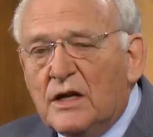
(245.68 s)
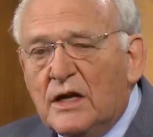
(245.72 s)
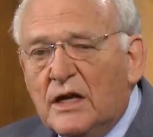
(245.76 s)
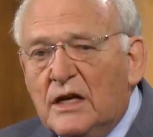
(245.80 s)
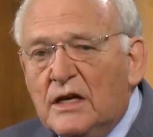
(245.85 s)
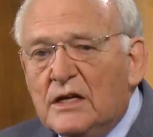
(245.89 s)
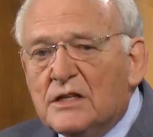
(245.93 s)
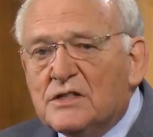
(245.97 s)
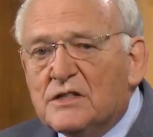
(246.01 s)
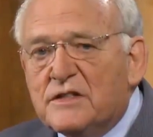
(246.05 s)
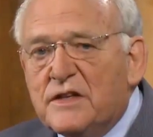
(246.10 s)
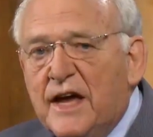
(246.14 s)

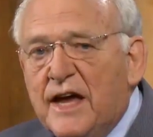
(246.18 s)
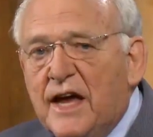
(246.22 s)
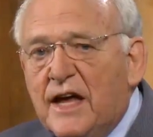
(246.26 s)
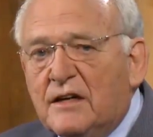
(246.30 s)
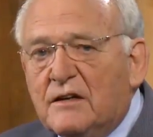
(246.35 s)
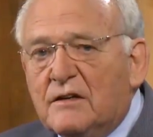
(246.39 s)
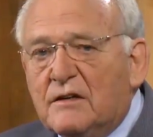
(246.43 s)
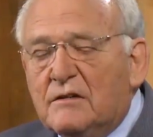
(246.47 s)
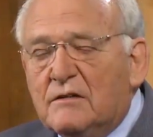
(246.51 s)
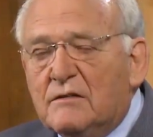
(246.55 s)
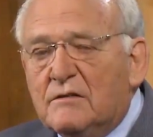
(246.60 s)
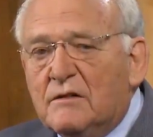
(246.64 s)
Is
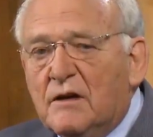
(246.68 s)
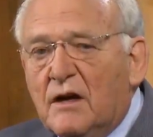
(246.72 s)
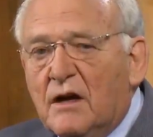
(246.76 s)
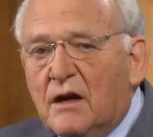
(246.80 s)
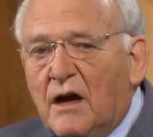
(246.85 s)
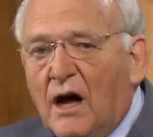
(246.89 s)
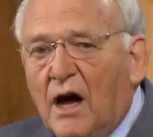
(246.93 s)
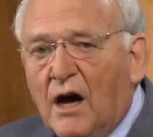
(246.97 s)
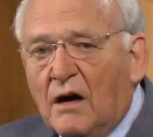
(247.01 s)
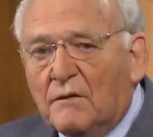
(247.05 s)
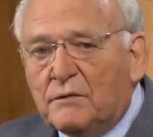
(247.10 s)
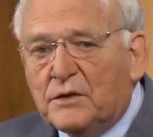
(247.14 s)
that
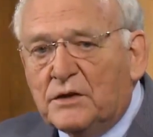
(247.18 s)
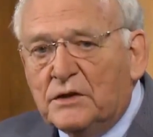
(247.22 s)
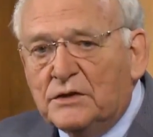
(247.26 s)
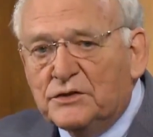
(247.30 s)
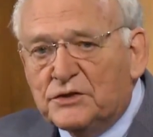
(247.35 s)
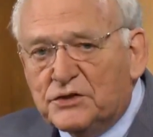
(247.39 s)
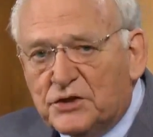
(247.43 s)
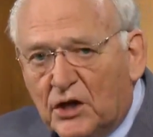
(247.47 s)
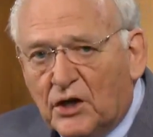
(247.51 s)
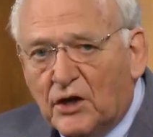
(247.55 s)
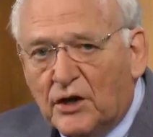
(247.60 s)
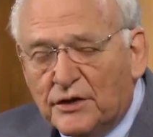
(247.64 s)
of
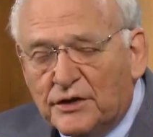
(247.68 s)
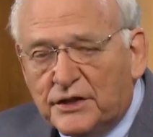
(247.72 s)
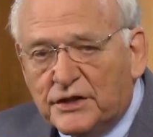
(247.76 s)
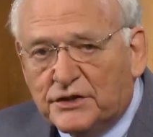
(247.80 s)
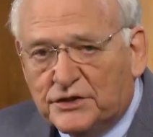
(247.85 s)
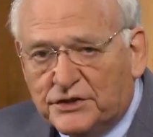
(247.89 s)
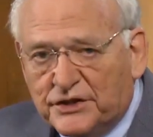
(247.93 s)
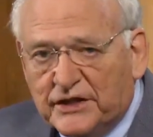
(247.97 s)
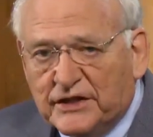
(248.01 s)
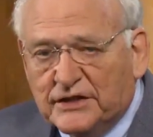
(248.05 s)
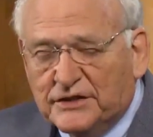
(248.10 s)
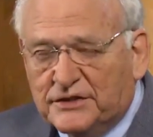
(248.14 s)
concern to
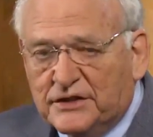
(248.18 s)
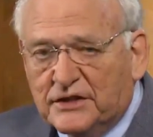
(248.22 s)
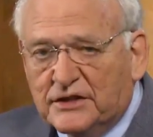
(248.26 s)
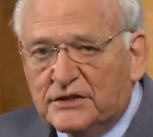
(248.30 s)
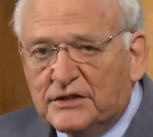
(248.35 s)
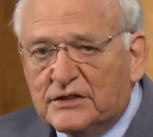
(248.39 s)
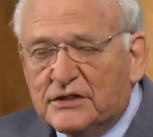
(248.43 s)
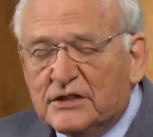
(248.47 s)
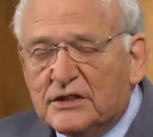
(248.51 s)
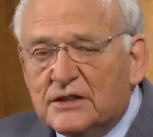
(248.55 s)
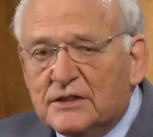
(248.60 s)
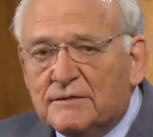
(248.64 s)

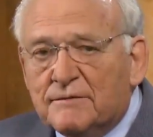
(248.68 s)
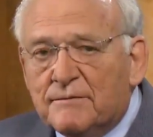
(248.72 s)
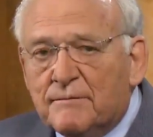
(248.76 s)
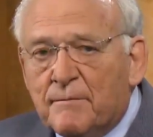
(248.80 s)
Jesus?